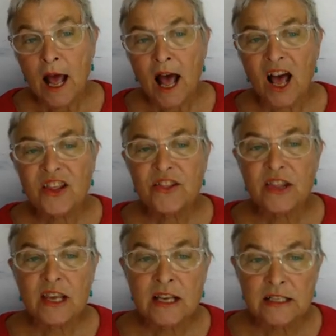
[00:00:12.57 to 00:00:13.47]
a
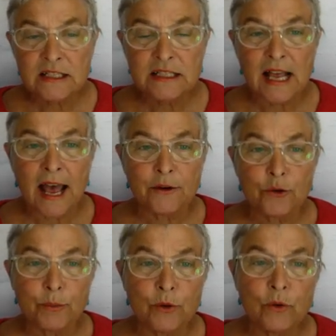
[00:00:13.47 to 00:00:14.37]
things
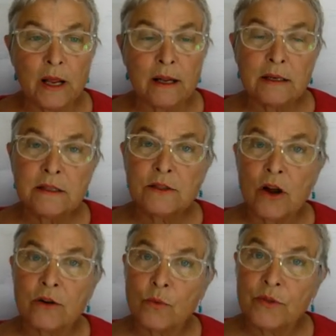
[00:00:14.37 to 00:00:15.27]
attribute and I
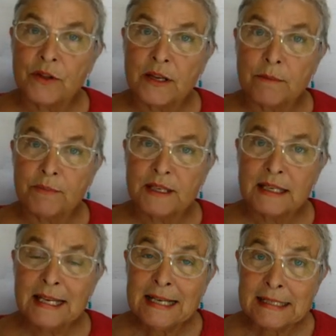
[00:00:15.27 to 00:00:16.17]
start it with an empty
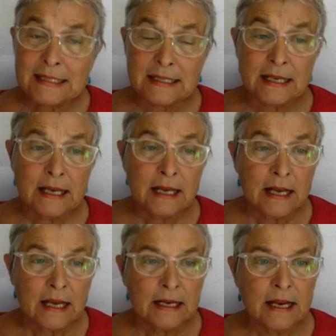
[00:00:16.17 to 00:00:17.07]
list.
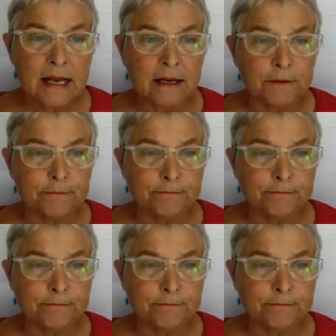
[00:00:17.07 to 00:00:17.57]
Now,